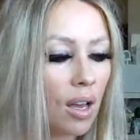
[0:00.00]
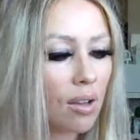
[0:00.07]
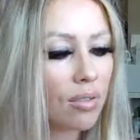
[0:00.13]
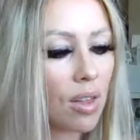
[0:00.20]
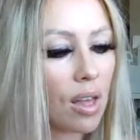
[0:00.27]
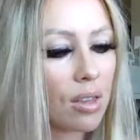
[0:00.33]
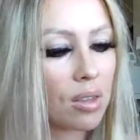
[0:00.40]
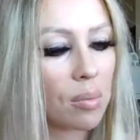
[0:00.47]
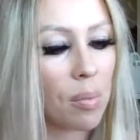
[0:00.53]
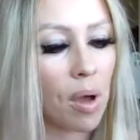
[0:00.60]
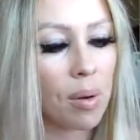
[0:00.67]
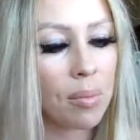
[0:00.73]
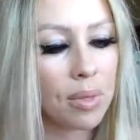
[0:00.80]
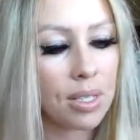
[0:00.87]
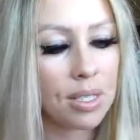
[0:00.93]
at the
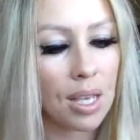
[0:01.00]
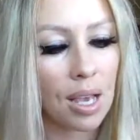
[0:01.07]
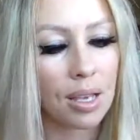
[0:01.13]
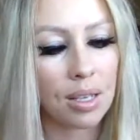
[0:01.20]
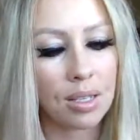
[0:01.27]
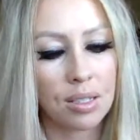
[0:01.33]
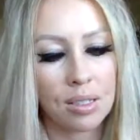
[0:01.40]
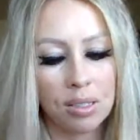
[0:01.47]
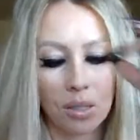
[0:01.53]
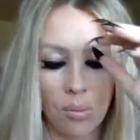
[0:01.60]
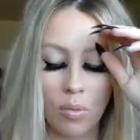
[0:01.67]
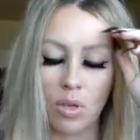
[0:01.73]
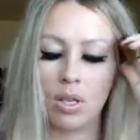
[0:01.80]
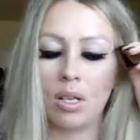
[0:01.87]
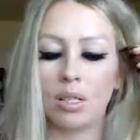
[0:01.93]
bottom of the deck.
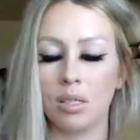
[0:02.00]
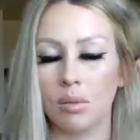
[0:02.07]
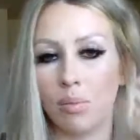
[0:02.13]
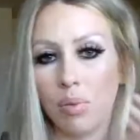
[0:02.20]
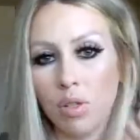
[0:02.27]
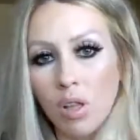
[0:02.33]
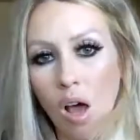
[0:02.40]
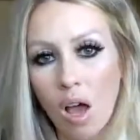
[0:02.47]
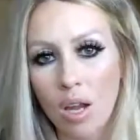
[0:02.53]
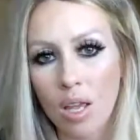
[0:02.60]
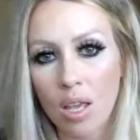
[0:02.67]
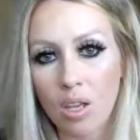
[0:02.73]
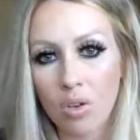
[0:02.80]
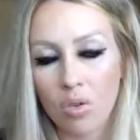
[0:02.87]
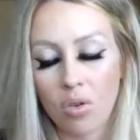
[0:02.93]
Someone is
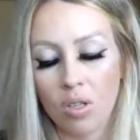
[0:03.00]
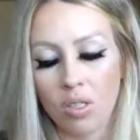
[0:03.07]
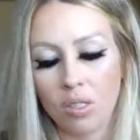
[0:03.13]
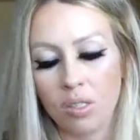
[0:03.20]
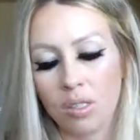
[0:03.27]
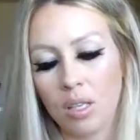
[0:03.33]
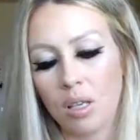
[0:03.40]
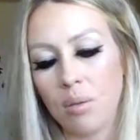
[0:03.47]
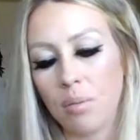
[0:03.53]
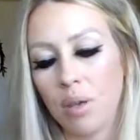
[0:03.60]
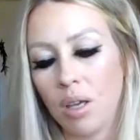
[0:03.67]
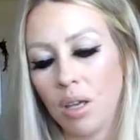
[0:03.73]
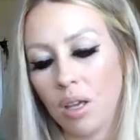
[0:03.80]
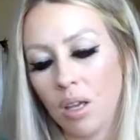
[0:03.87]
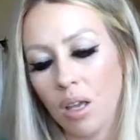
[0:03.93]
plotting or
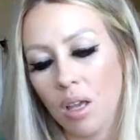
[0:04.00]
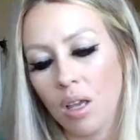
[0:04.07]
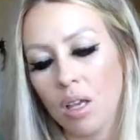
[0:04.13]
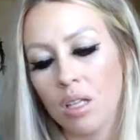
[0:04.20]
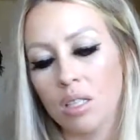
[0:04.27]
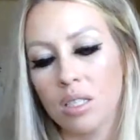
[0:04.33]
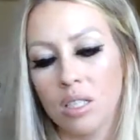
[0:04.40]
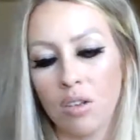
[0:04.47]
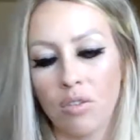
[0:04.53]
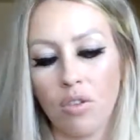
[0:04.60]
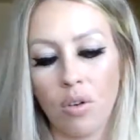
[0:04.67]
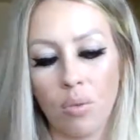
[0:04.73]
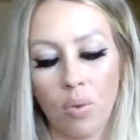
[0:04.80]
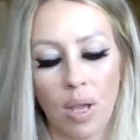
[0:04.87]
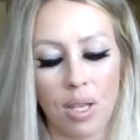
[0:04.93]
scheming
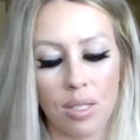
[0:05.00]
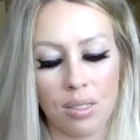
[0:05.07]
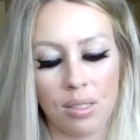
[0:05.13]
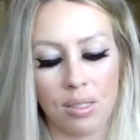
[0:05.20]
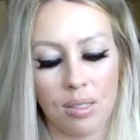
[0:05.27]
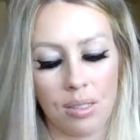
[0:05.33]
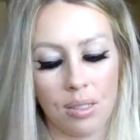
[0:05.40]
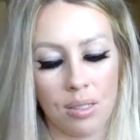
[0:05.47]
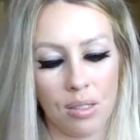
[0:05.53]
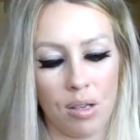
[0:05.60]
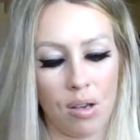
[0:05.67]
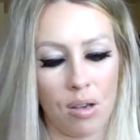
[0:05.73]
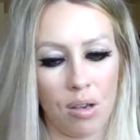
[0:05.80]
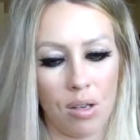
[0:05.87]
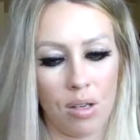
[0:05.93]
different ways
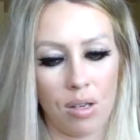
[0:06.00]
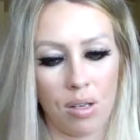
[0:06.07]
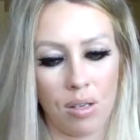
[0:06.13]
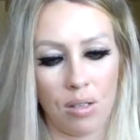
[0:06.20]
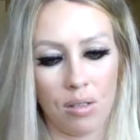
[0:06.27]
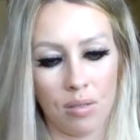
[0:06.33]
on